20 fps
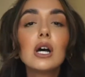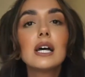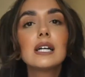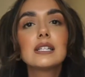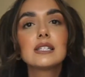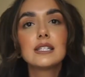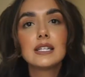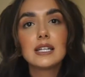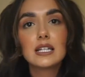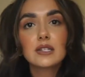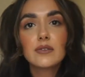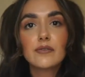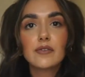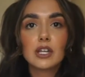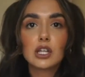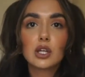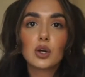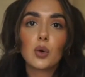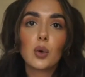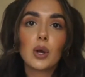Today's
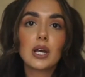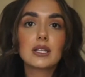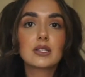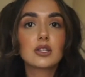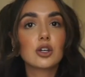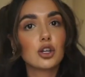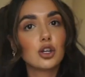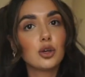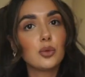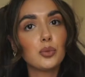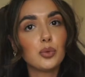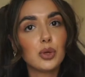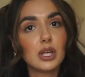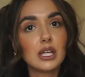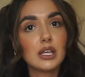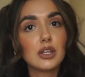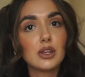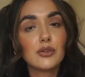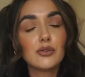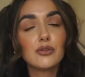video is going to be
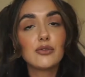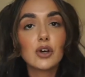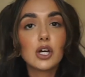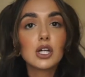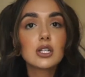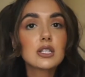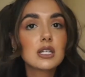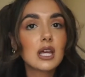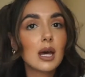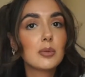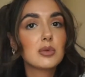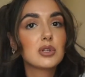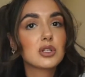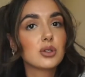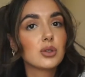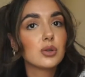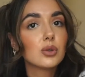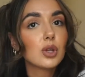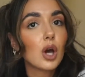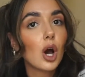the first
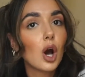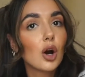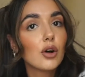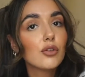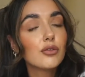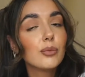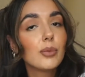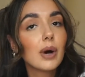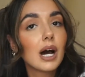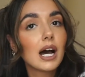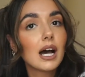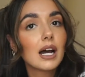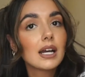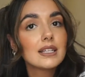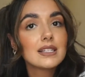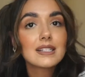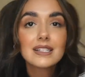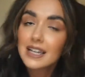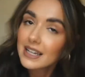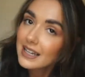episode of my
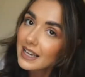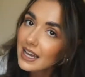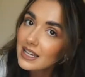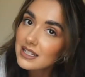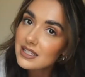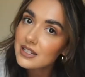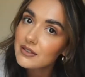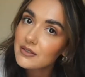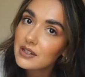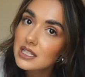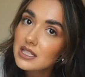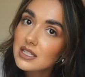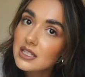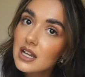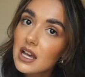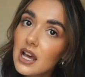skincare series.